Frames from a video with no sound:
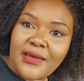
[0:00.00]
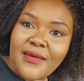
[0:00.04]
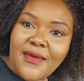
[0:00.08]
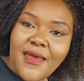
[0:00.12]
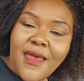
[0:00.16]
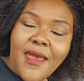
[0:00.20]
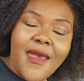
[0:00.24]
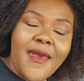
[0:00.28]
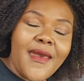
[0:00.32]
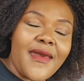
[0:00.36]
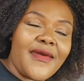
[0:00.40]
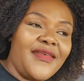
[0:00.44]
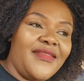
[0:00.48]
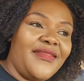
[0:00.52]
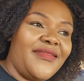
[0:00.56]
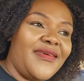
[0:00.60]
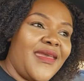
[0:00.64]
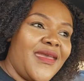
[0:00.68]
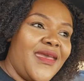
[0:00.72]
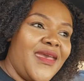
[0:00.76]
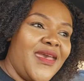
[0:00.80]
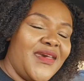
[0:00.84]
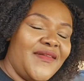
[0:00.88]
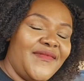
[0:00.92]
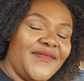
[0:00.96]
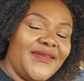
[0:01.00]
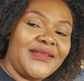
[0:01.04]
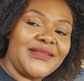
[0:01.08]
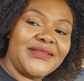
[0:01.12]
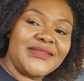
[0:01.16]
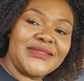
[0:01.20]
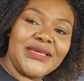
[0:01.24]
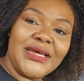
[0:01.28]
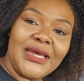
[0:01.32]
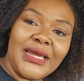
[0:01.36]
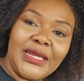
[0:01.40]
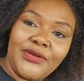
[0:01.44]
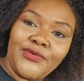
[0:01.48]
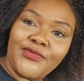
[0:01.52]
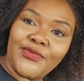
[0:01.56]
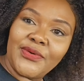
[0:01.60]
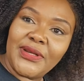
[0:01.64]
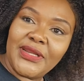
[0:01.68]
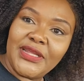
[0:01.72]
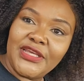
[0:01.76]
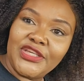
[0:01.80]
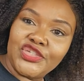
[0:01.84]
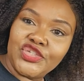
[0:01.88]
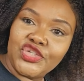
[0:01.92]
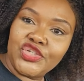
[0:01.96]
They have a tight
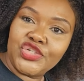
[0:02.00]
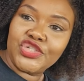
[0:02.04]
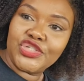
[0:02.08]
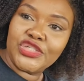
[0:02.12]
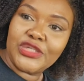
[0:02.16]
relationship.